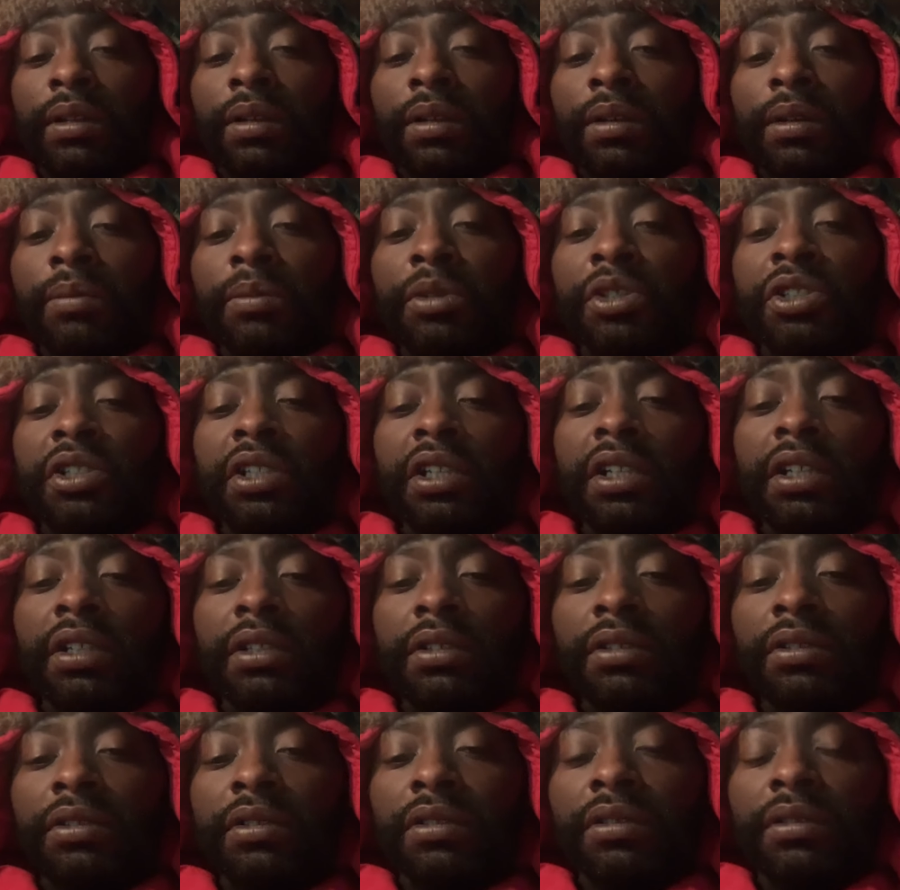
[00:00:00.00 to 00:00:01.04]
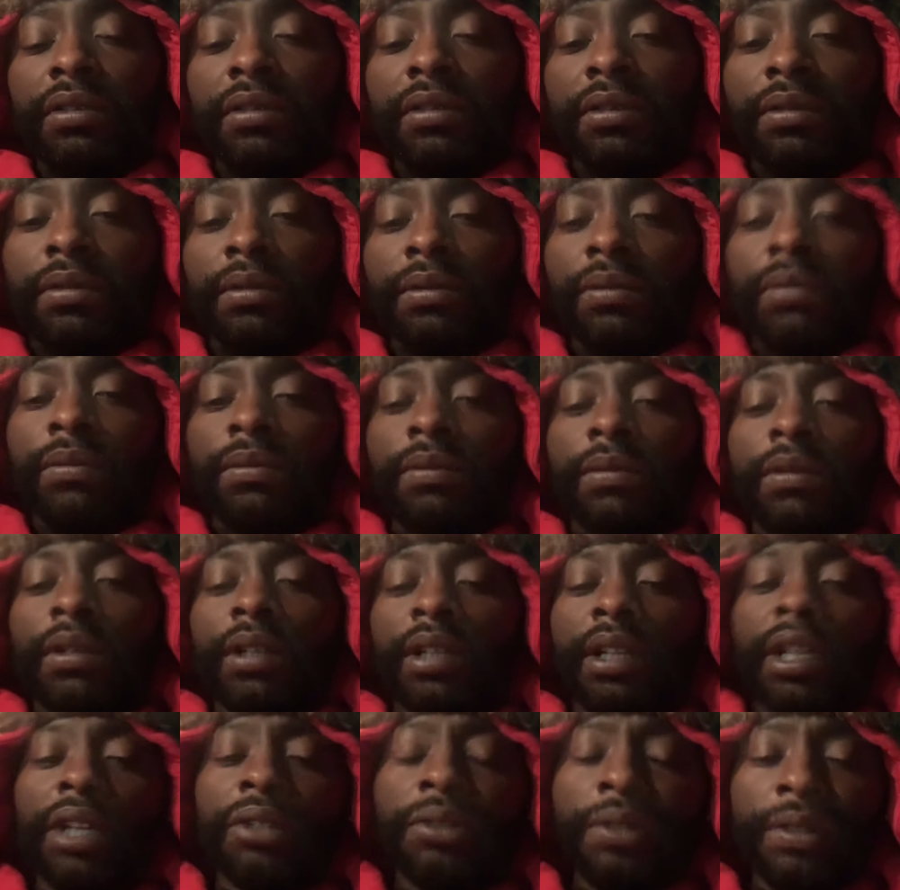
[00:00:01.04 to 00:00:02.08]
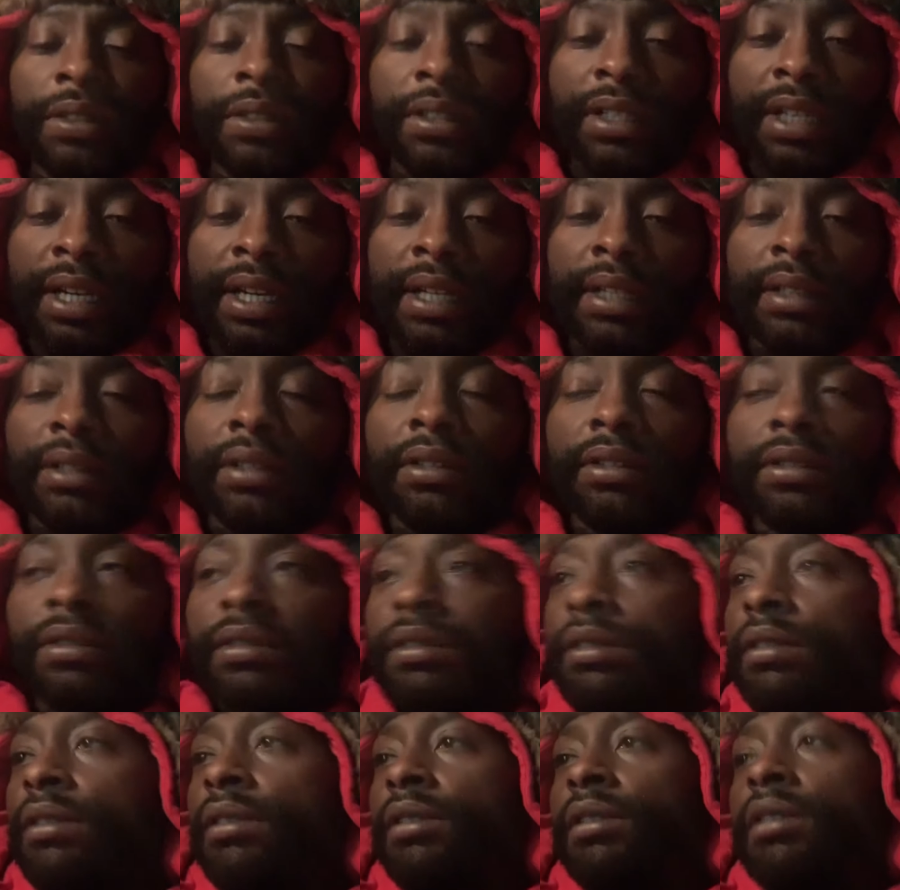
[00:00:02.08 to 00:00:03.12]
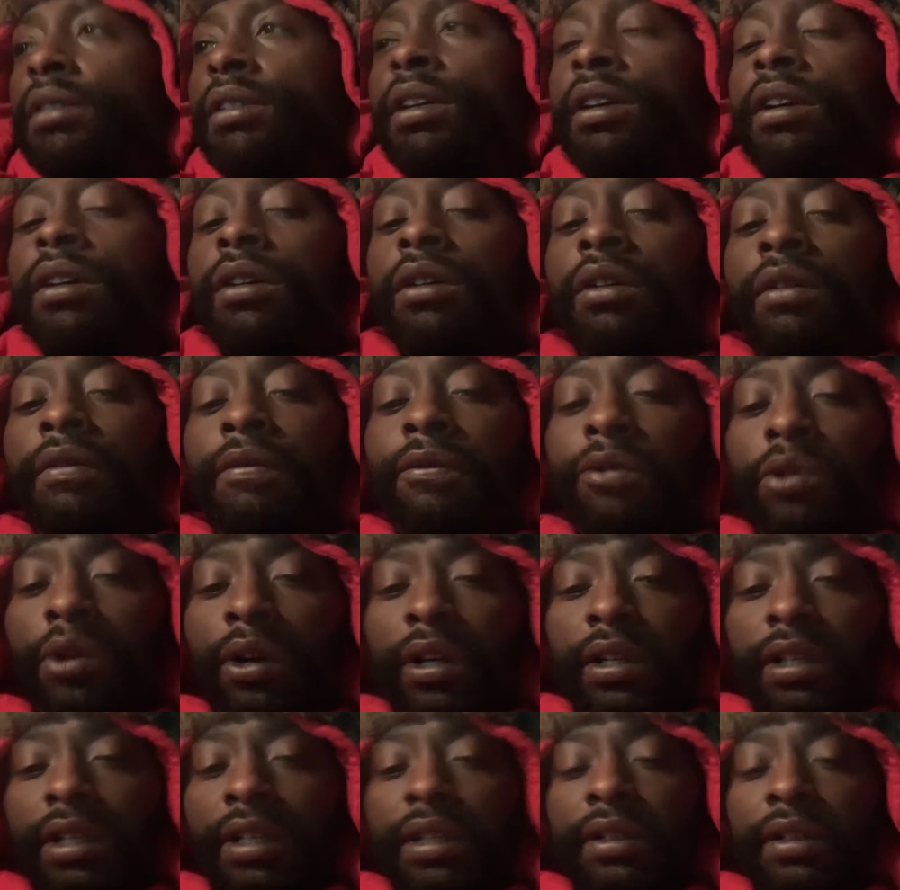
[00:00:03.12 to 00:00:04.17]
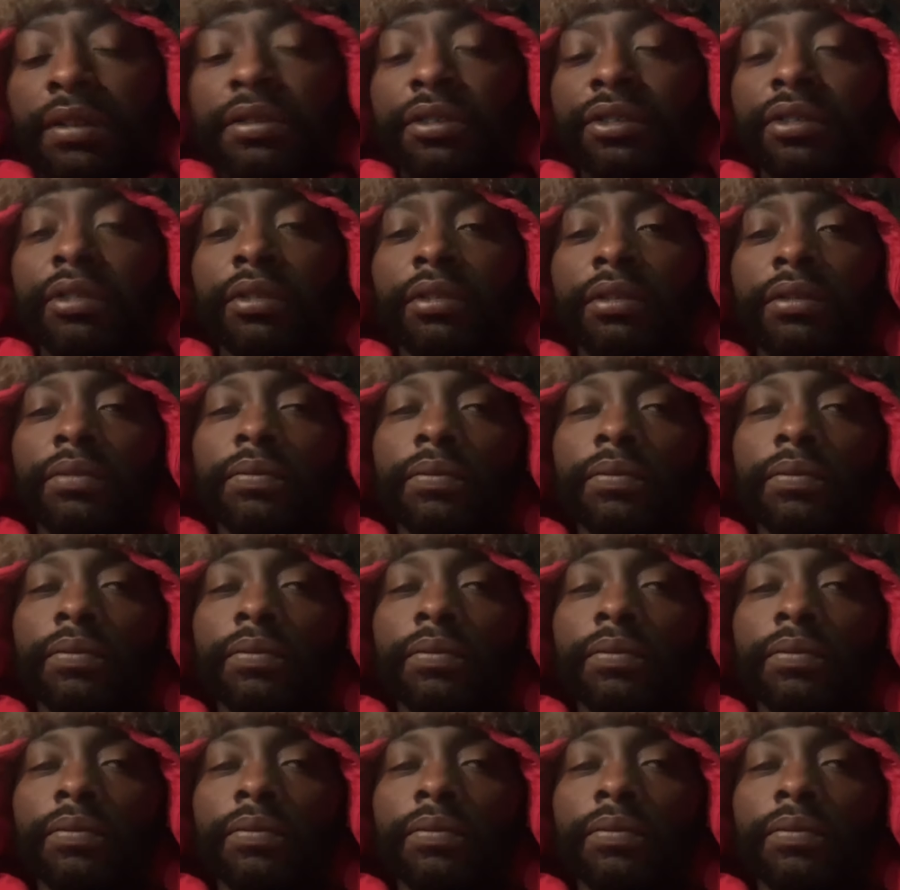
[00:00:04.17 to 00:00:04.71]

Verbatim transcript: machines, electric jacks, forklifts,